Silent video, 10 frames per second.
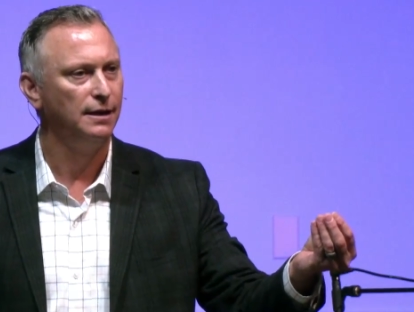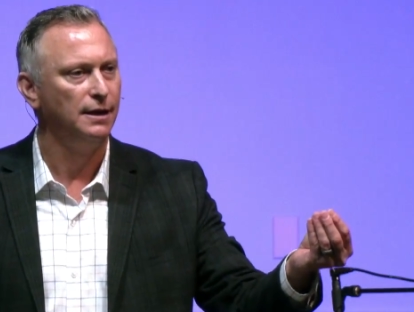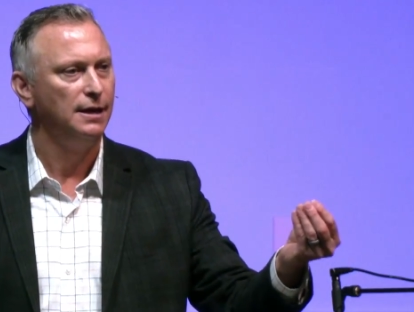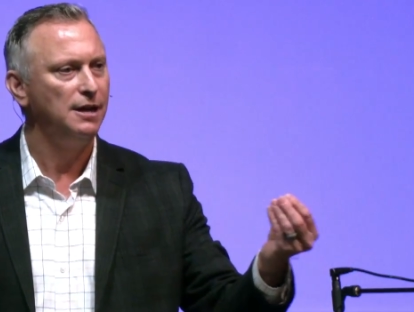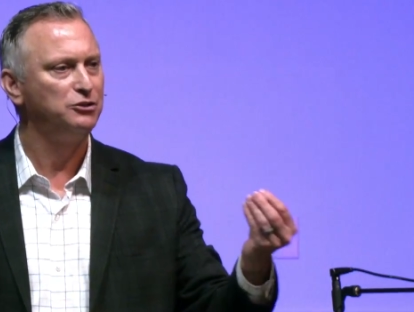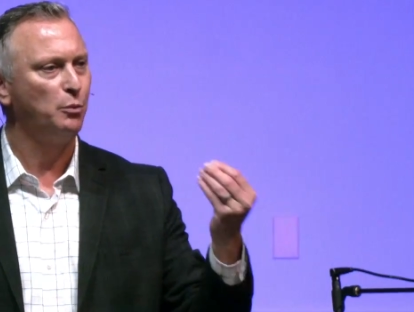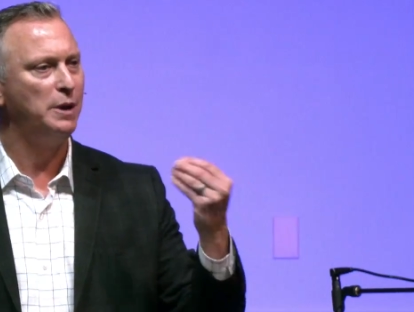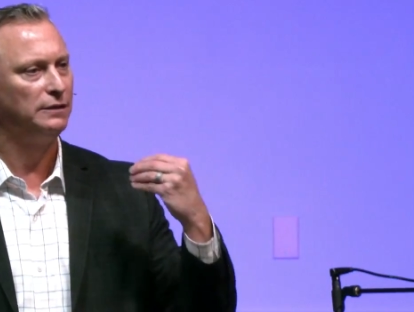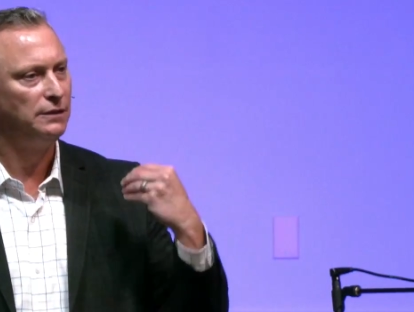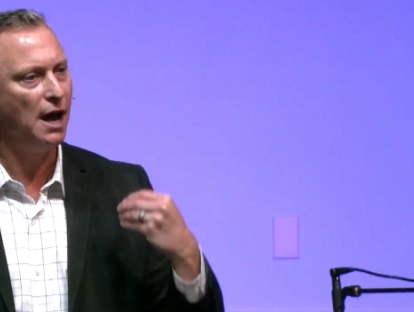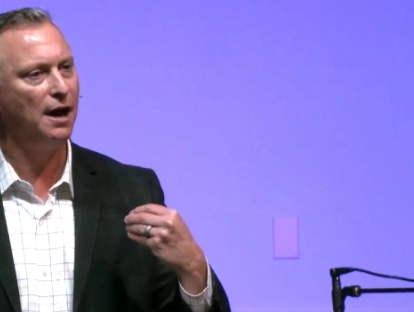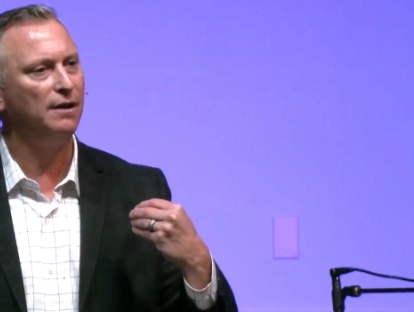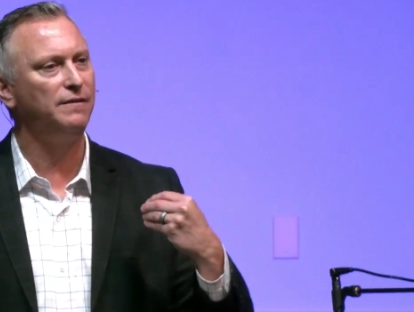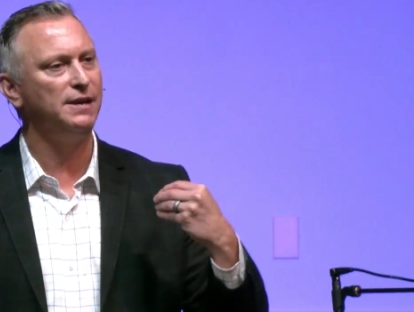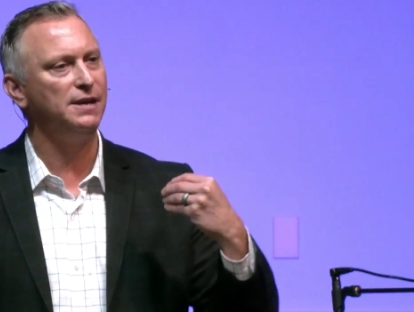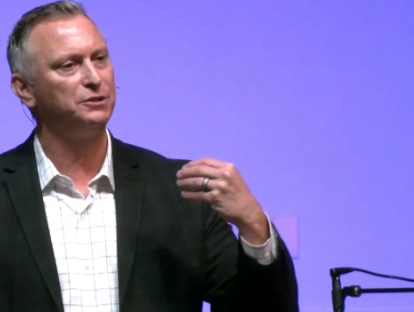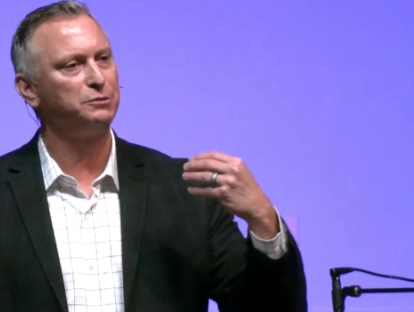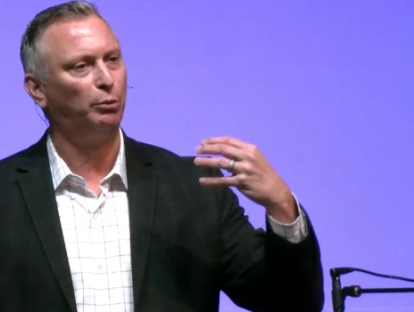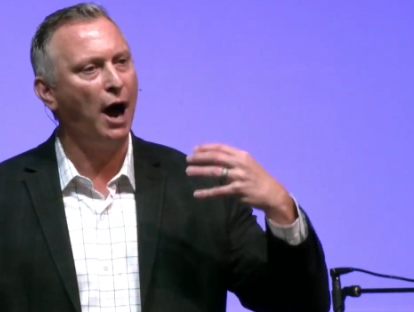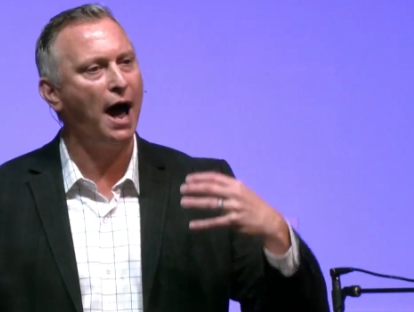Is when love is
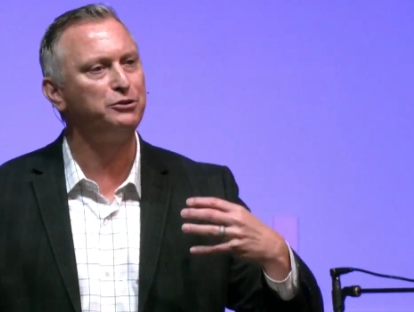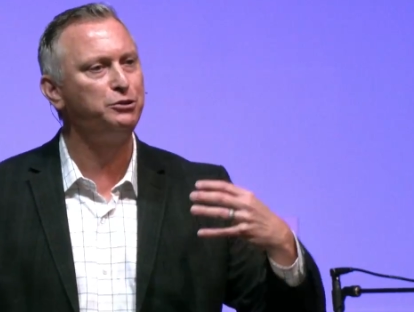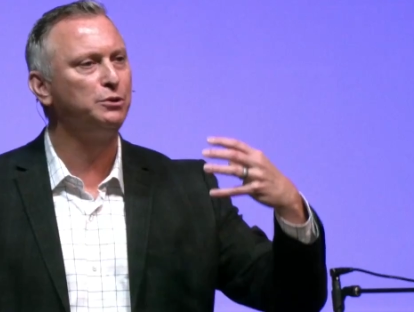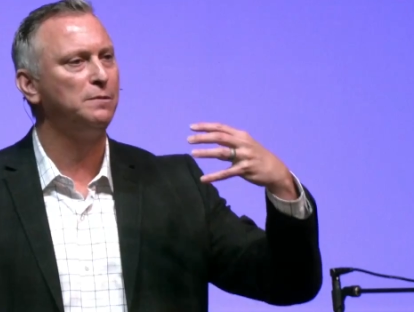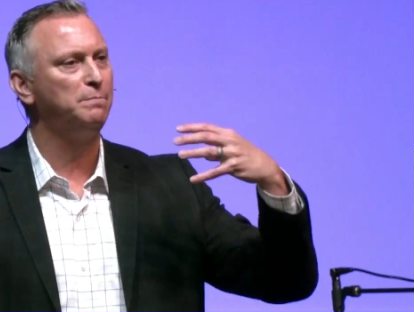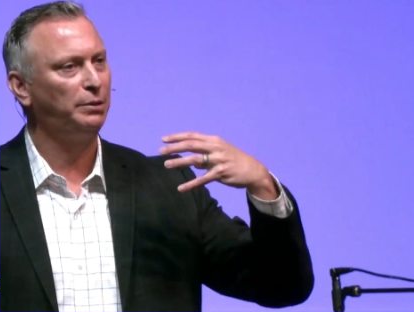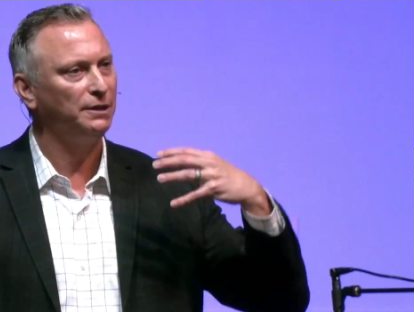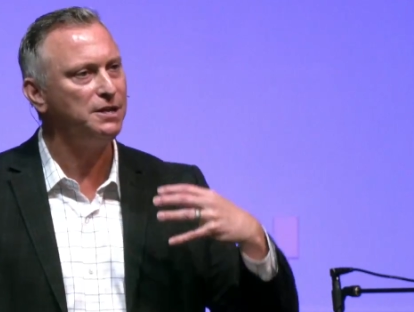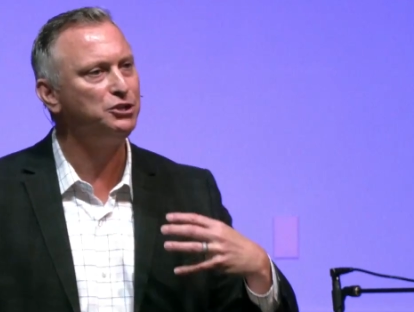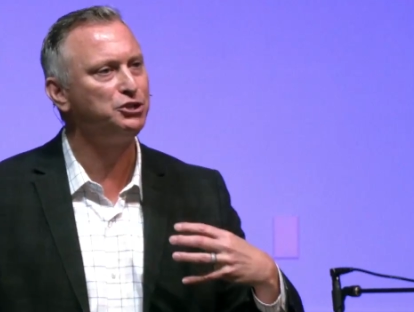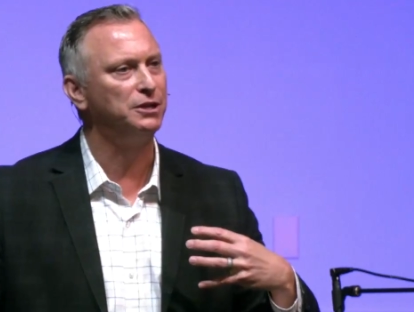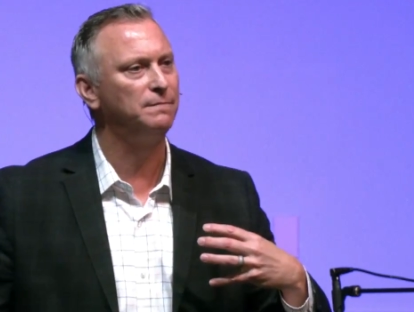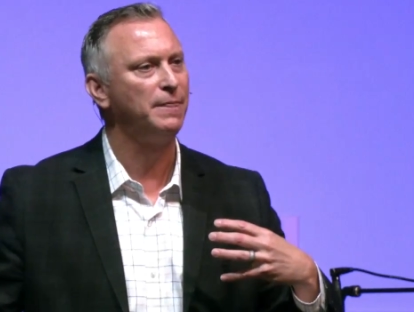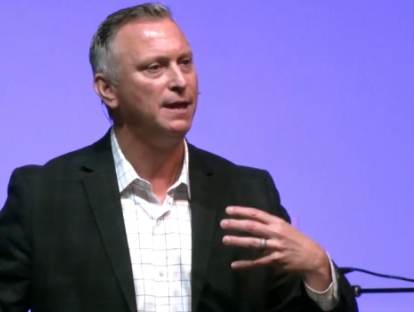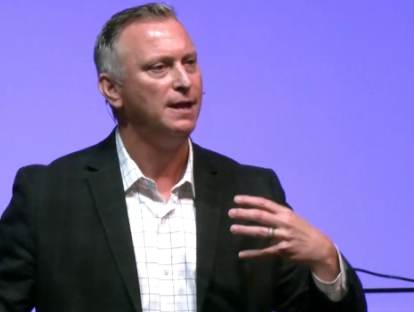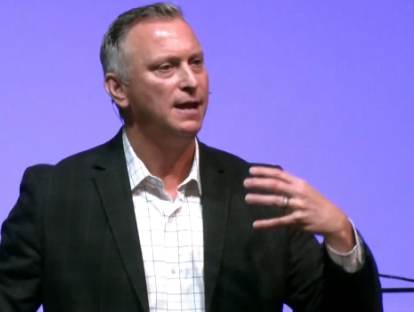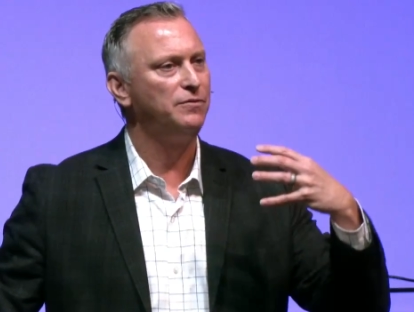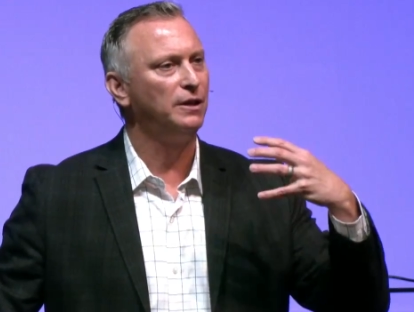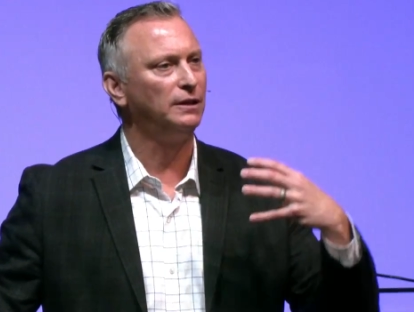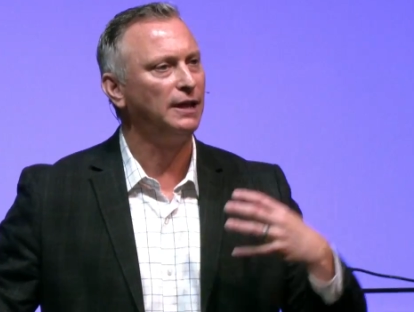brought to completion in the
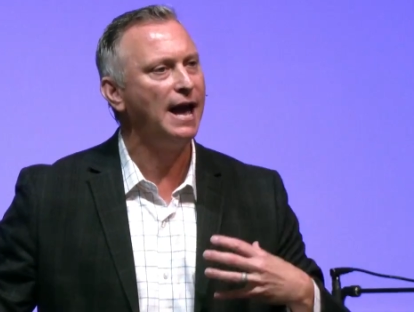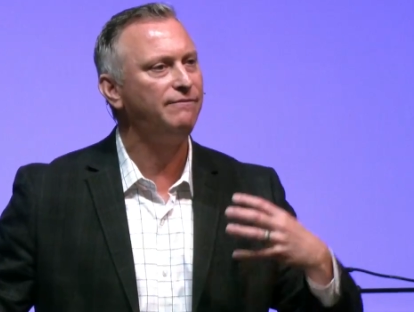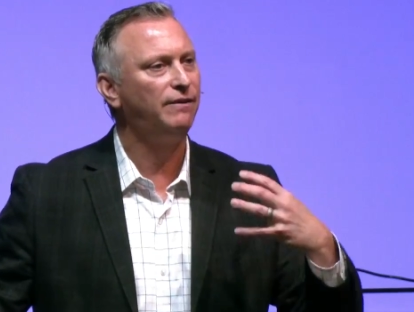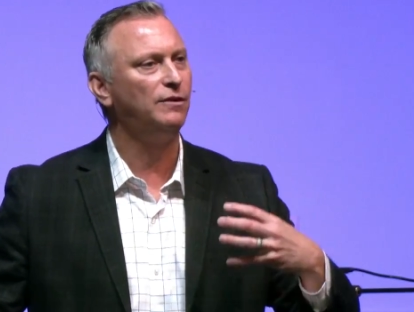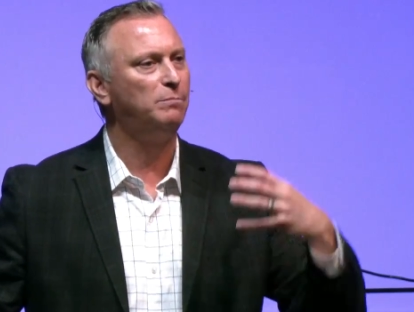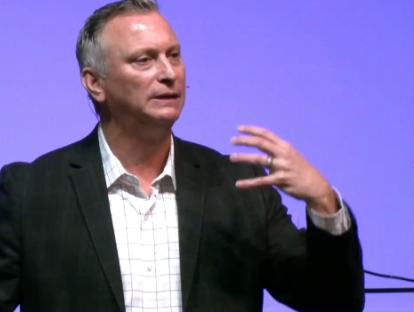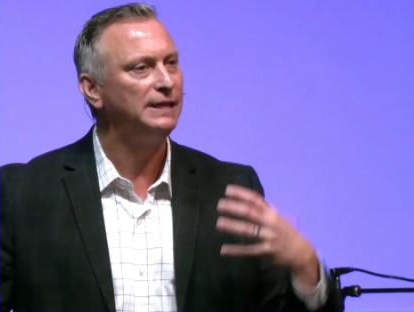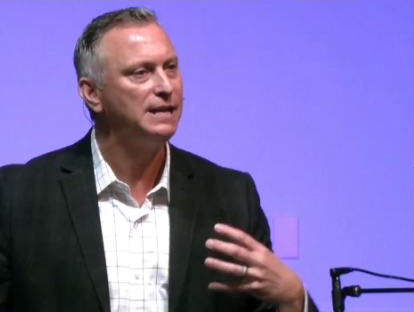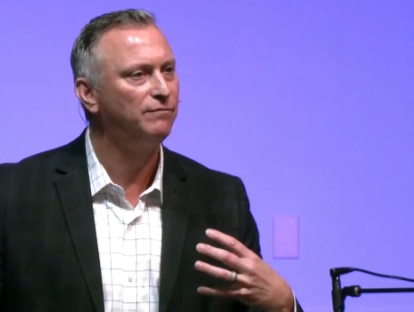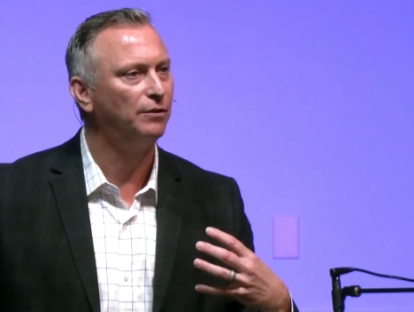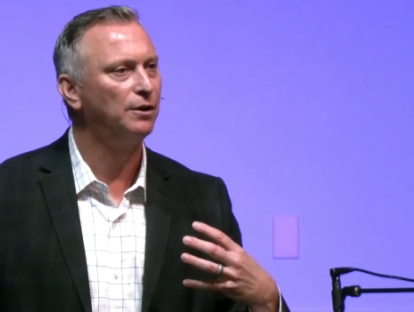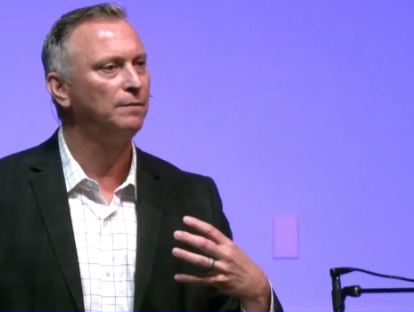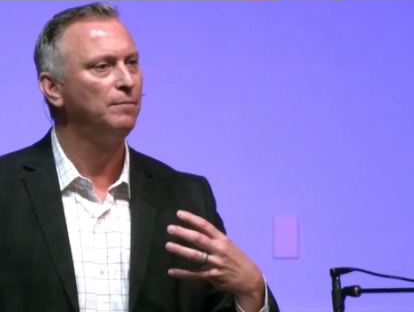life of a believer